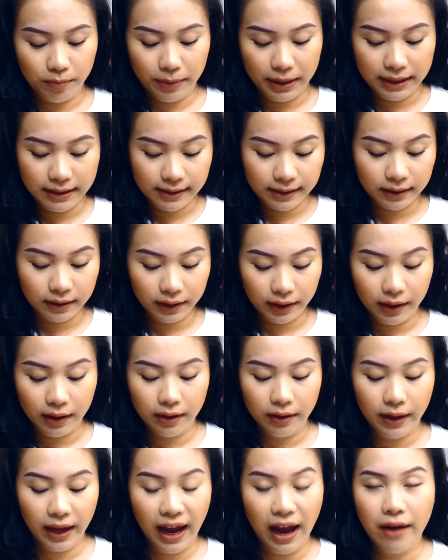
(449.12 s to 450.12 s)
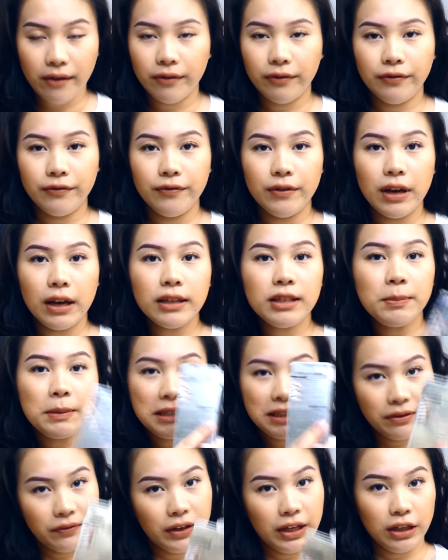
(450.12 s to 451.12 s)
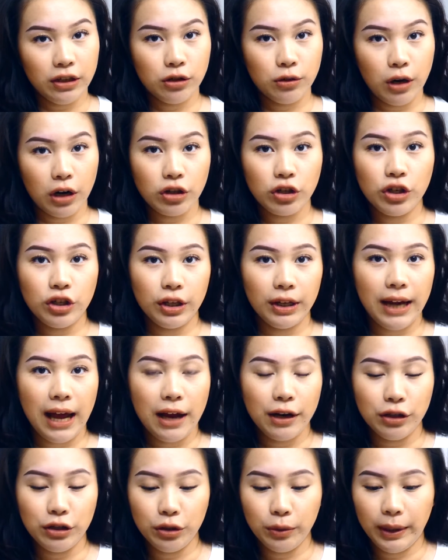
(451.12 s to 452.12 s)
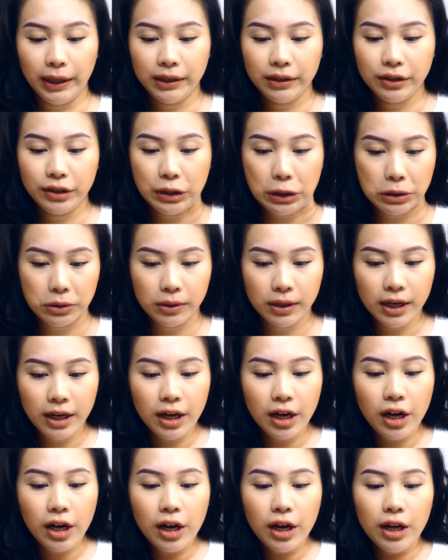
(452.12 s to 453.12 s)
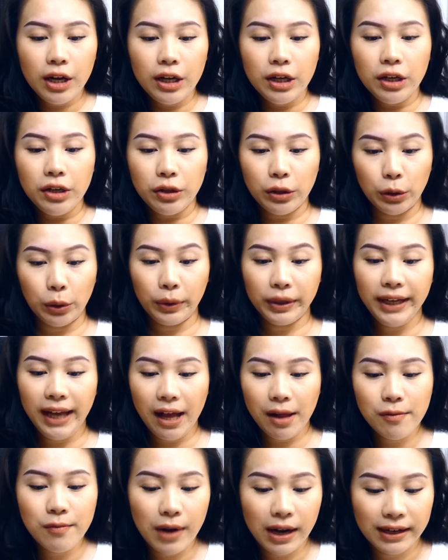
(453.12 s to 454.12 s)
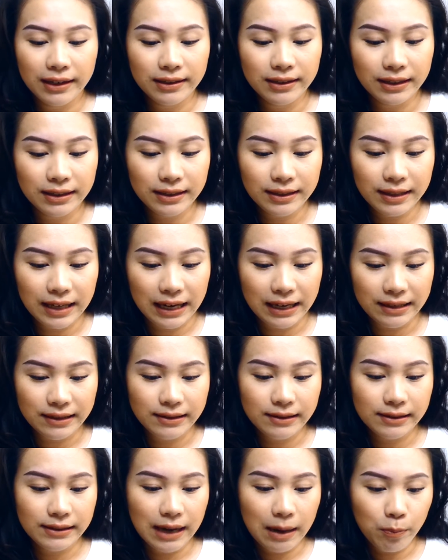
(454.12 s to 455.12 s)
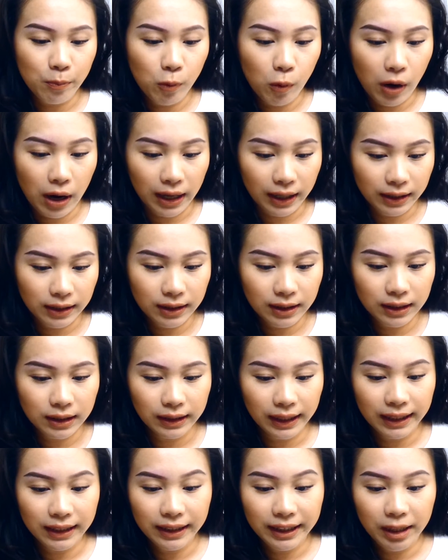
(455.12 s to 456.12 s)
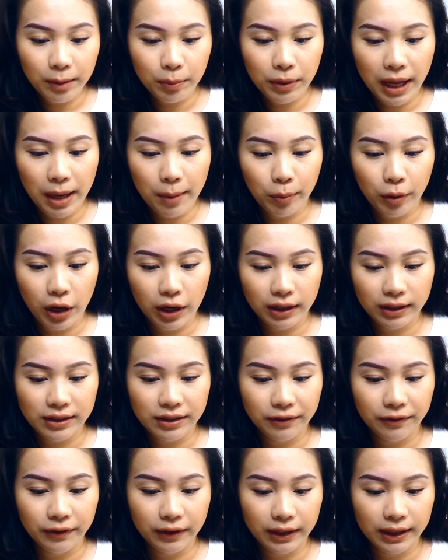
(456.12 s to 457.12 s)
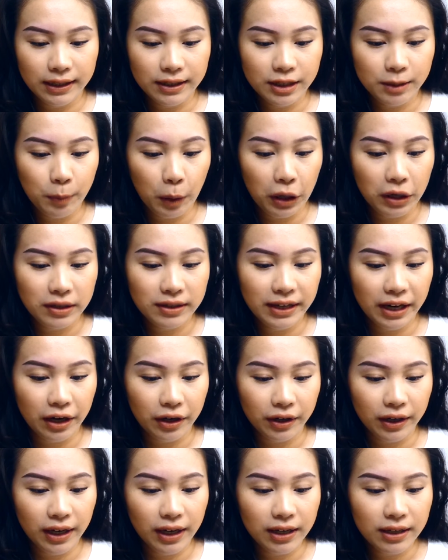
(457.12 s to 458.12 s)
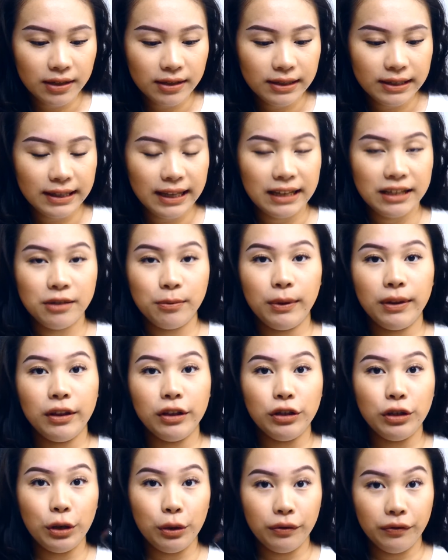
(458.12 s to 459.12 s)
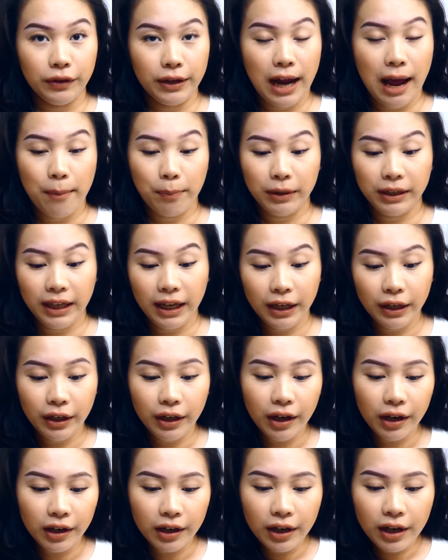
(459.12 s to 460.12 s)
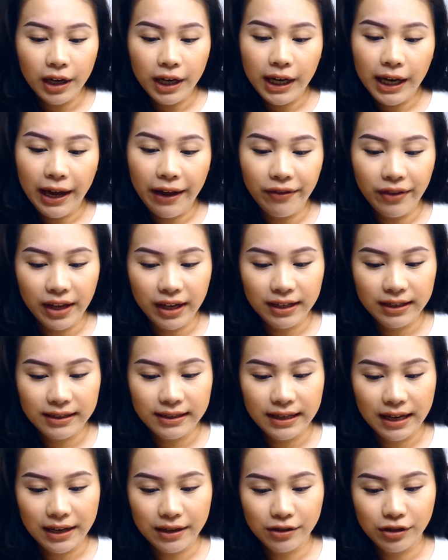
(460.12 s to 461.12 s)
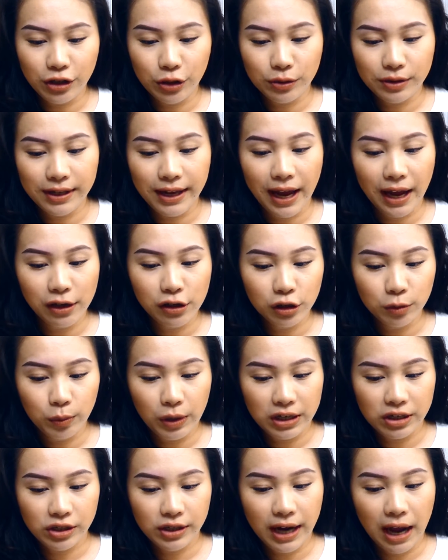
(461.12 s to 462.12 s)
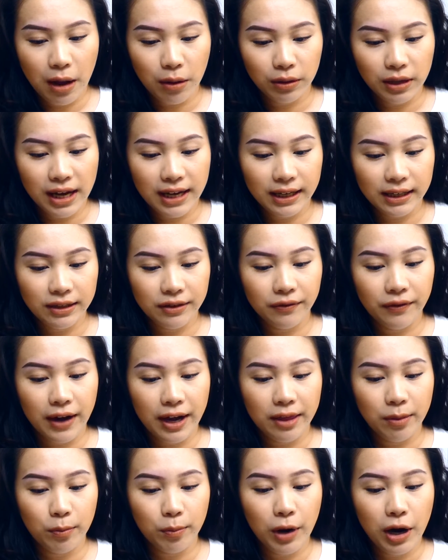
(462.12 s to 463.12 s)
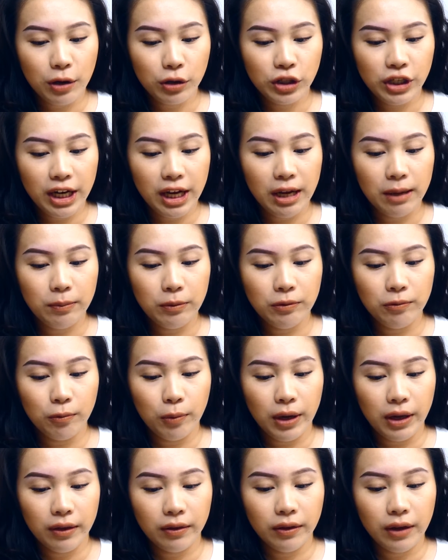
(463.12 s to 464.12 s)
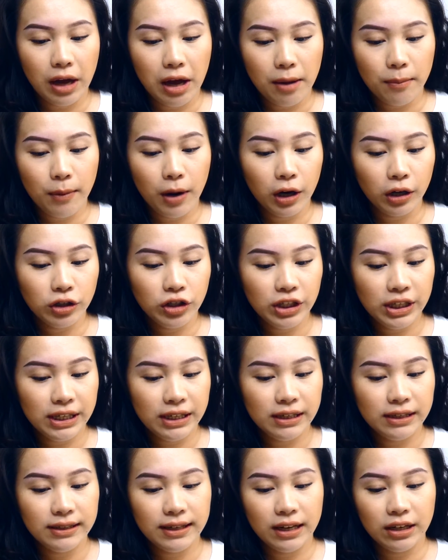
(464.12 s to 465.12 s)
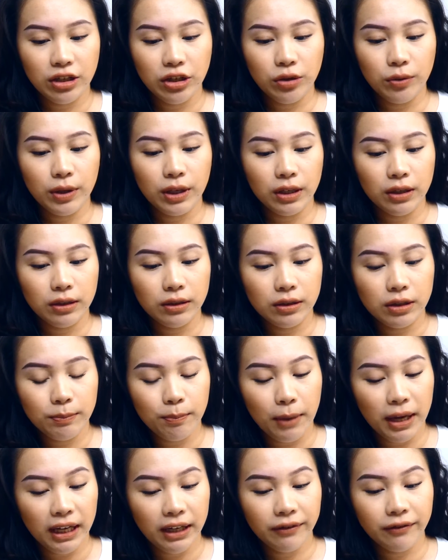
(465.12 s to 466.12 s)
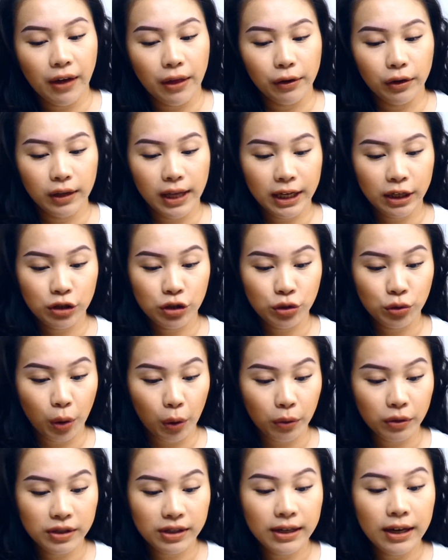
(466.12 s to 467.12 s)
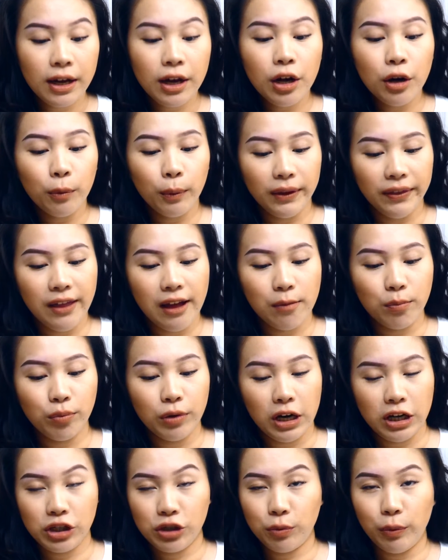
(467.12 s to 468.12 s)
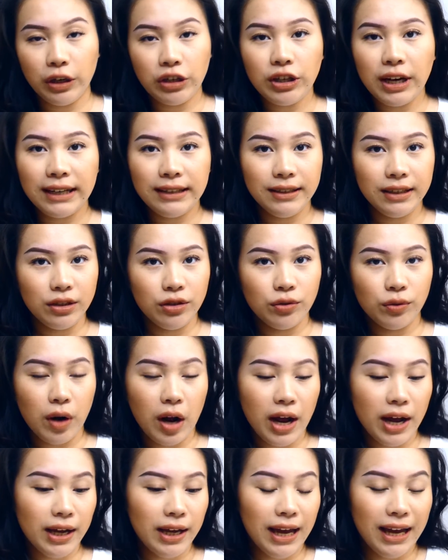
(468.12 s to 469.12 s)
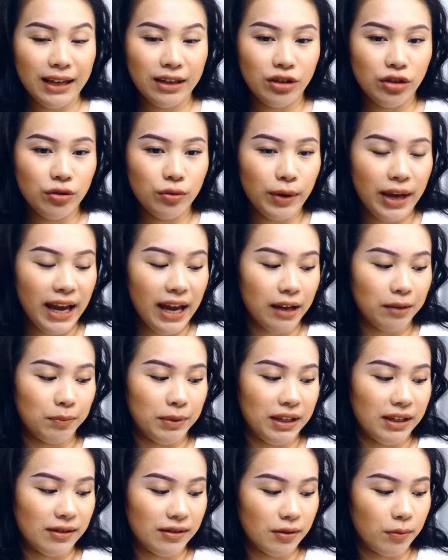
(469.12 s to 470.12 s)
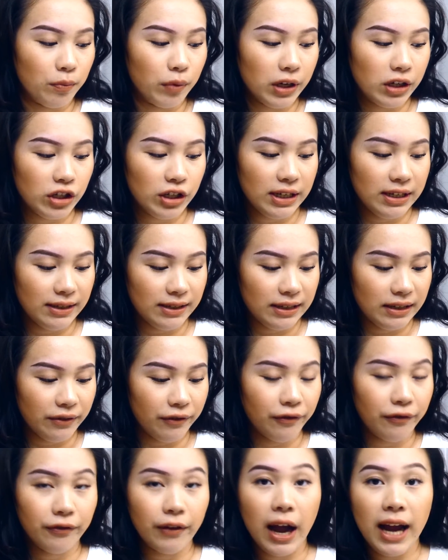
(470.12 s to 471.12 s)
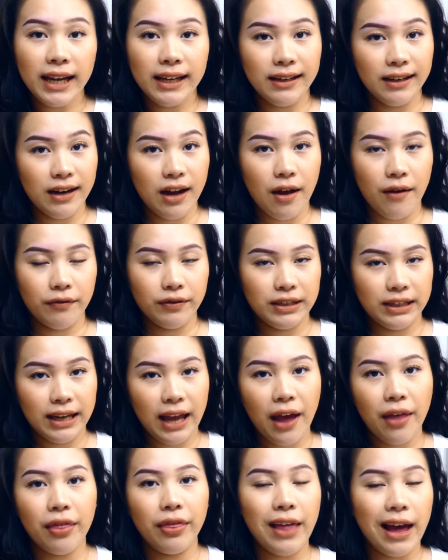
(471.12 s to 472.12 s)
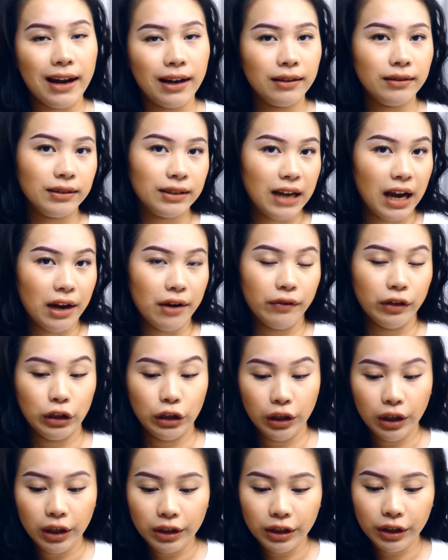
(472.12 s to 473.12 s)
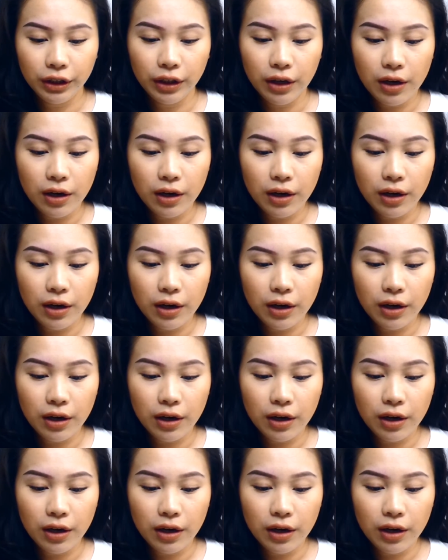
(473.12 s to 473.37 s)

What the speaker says: basically they have specific instructions on how to do it. So the L'Oreal one says, step 1, lightly apply product to fill in sparse areas. That's with the doe foot applicator. And then it says, use the angled brush to outline and define brow shape with arches, and you can make feather-like strokes with that brush, which I did try, and you can't because the brush isn't fine enough to get that kind of a look.